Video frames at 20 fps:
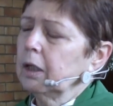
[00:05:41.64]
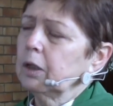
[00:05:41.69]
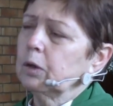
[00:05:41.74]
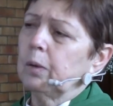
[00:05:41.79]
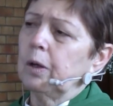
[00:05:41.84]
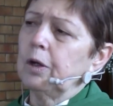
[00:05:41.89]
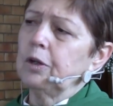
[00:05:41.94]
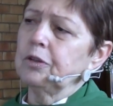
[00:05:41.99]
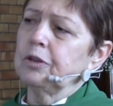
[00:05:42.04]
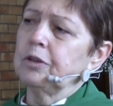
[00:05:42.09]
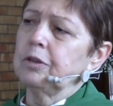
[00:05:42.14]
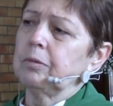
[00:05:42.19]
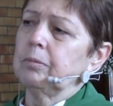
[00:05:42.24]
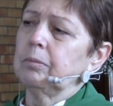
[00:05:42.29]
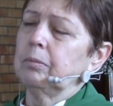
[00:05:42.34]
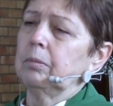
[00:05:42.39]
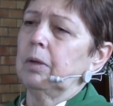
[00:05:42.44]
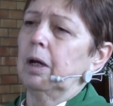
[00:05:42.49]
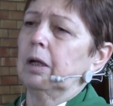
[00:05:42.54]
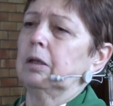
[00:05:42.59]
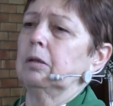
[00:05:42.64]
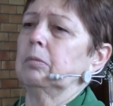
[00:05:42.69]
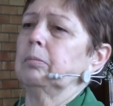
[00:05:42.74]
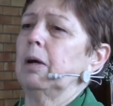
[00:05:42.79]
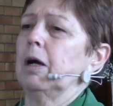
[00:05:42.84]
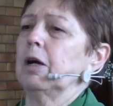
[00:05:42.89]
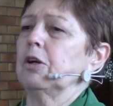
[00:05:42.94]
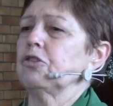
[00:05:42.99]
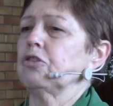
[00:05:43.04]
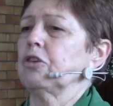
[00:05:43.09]
I quoted Michael
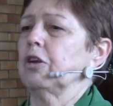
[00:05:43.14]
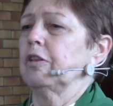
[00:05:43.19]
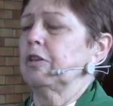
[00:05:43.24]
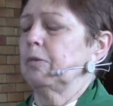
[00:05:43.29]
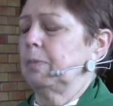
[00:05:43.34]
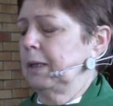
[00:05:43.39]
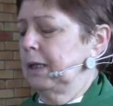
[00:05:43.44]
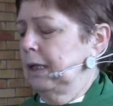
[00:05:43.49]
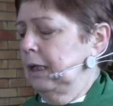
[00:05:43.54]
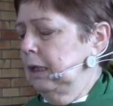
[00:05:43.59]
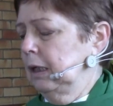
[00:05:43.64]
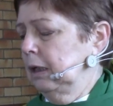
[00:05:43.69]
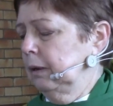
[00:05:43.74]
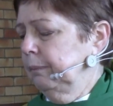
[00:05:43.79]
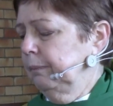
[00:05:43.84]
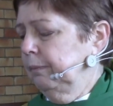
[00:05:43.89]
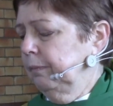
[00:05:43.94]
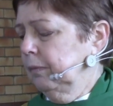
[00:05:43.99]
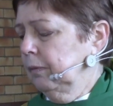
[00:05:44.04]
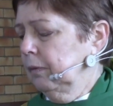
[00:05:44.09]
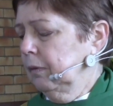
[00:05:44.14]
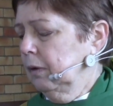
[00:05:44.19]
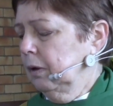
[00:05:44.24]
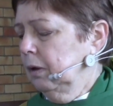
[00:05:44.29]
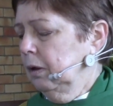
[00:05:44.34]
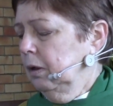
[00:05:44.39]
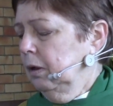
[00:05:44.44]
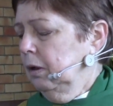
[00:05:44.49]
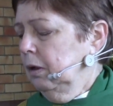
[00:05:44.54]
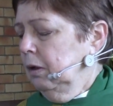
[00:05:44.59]
Marshall at the beginning.
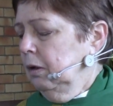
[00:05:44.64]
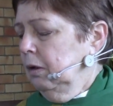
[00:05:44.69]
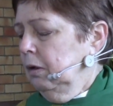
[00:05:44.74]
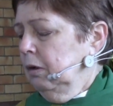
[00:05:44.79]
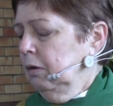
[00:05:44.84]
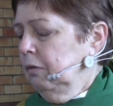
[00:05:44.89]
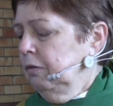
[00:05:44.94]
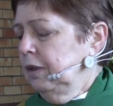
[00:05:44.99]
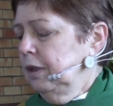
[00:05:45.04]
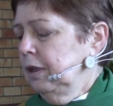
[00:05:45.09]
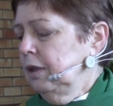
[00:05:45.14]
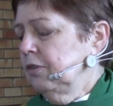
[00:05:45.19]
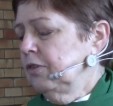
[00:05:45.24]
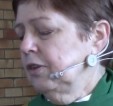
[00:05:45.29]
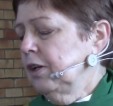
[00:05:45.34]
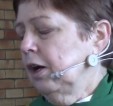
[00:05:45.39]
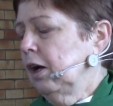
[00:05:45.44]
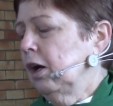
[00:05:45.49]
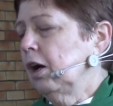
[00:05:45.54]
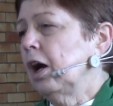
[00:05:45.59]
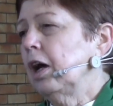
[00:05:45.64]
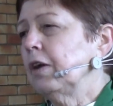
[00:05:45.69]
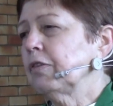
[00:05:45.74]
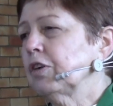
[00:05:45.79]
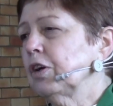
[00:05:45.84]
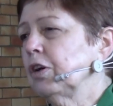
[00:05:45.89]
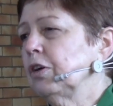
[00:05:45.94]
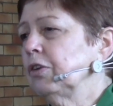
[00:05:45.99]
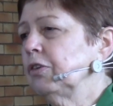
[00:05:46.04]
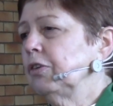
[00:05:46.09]
For years now, I
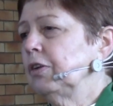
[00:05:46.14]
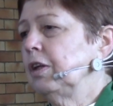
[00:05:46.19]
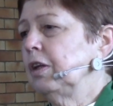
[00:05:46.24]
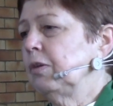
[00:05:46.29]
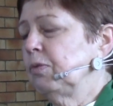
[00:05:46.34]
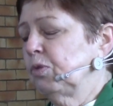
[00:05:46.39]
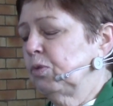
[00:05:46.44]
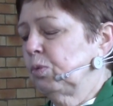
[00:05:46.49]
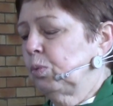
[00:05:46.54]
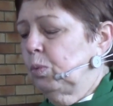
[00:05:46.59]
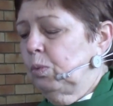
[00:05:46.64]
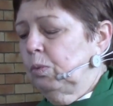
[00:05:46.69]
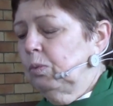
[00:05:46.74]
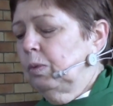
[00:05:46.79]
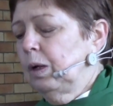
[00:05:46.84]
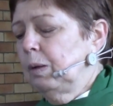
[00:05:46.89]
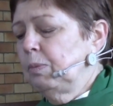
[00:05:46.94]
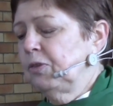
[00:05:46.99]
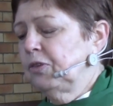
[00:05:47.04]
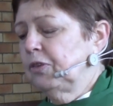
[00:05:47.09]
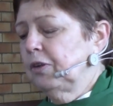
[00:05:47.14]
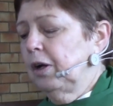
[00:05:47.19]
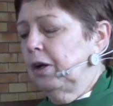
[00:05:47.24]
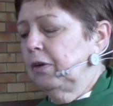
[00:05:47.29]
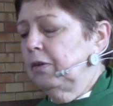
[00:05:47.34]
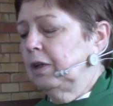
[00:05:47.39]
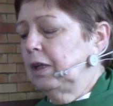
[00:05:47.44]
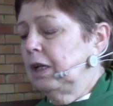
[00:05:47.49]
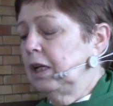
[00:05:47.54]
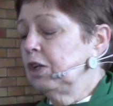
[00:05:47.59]
have gone to his
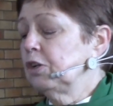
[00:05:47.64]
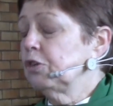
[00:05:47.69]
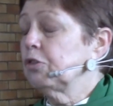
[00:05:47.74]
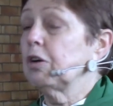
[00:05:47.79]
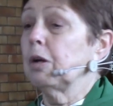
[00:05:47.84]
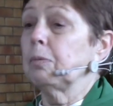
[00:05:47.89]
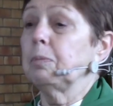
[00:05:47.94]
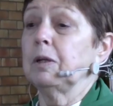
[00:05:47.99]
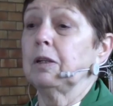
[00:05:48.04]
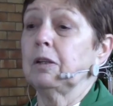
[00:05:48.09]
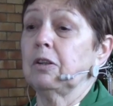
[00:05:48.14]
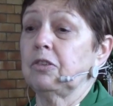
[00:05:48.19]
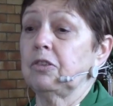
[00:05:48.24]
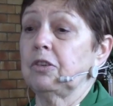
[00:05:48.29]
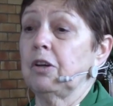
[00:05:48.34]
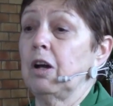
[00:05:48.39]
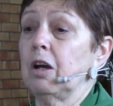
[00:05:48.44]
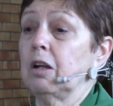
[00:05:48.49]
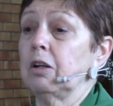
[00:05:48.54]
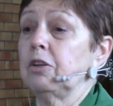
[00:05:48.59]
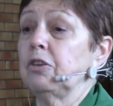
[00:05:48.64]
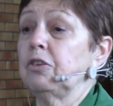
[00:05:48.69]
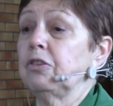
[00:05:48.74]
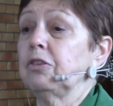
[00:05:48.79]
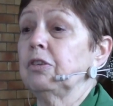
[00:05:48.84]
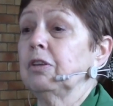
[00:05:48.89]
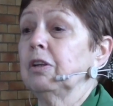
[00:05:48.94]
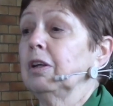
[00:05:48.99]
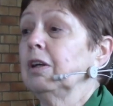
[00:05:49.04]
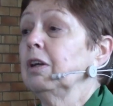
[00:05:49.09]
website, Interrupting the
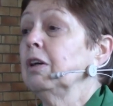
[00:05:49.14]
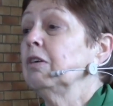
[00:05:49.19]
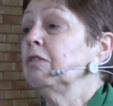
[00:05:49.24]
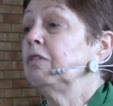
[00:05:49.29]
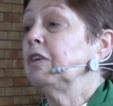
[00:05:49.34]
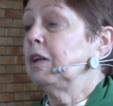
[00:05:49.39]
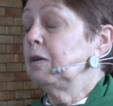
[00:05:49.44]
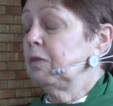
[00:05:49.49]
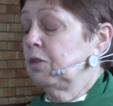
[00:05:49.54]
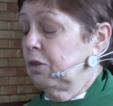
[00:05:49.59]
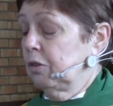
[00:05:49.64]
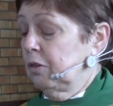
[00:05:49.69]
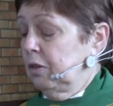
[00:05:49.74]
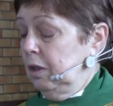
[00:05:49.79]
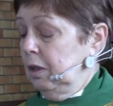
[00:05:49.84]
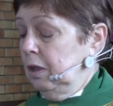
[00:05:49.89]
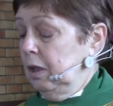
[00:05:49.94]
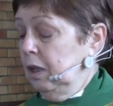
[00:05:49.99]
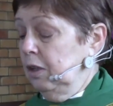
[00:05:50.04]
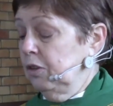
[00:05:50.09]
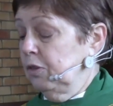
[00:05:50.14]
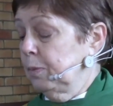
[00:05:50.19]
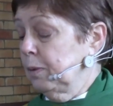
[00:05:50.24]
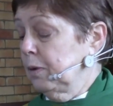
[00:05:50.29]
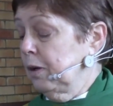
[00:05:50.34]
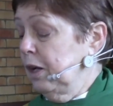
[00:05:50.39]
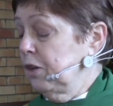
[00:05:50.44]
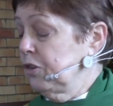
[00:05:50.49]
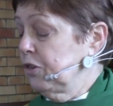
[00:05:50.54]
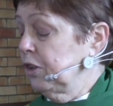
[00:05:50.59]
Silence, for
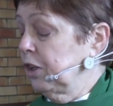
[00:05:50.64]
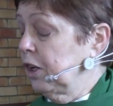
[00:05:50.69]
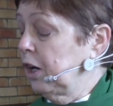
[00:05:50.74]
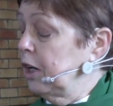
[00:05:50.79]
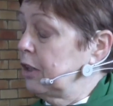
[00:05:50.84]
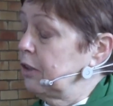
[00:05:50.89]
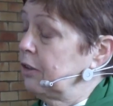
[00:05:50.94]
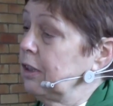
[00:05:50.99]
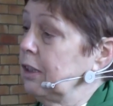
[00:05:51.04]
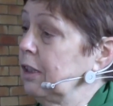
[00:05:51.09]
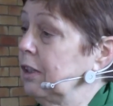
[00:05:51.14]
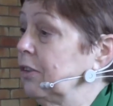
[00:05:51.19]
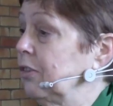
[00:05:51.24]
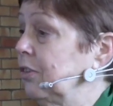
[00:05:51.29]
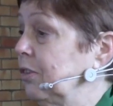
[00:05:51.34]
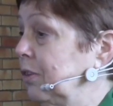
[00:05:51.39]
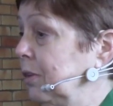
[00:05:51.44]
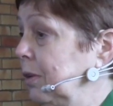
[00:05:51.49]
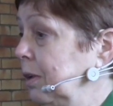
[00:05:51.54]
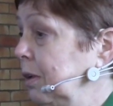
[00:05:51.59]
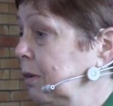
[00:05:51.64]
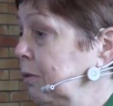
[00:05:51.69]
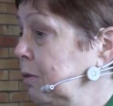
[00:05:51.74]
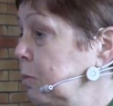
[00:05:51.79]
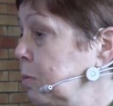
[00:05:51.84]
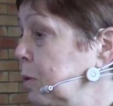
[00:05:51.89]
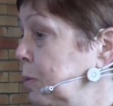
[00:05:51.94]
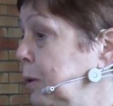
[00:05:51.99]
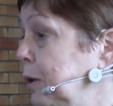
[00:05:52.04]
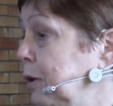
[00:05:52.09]
inspiration and ideas
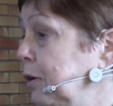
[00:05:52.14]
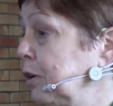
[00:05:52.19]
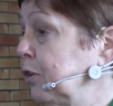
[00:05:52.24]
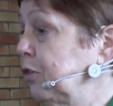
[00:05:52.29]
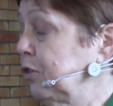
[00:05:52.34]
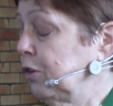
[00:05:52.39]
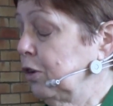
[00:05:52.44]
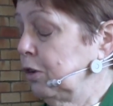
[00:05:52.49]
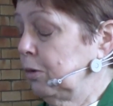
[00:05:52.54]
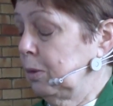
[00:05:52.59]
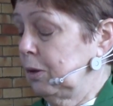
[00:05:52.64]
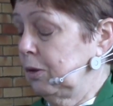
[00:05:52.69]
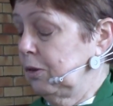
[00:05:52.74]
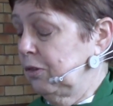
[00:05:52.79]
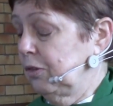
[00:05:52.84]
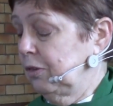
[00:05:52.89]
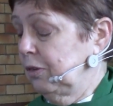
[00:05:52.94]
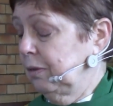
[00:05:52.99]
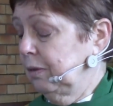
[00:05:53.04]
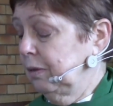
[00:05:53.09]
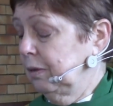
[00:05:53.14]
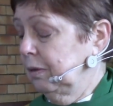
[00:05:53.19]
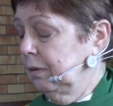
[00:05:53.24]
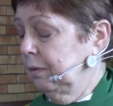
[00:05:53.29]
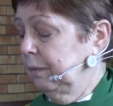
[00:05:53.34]
when preparing sermons.